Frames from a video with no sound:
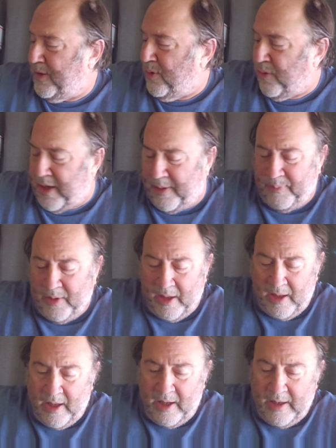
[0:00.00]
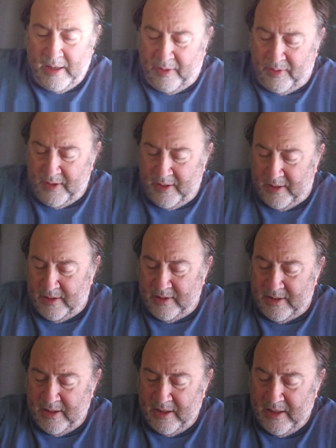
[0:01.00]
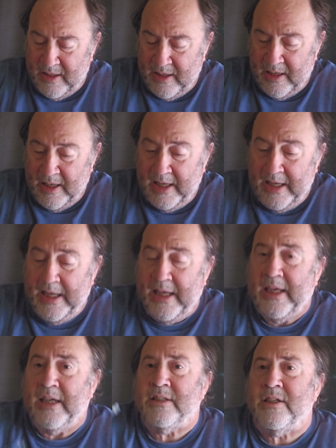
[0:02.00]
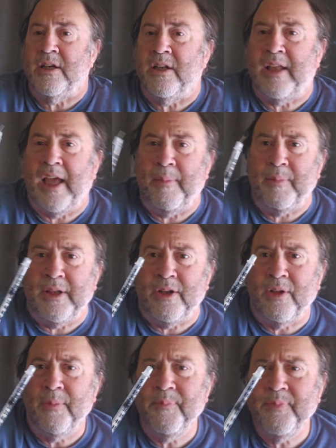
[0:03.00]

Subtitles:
Okay. Now this is an uncapped needle.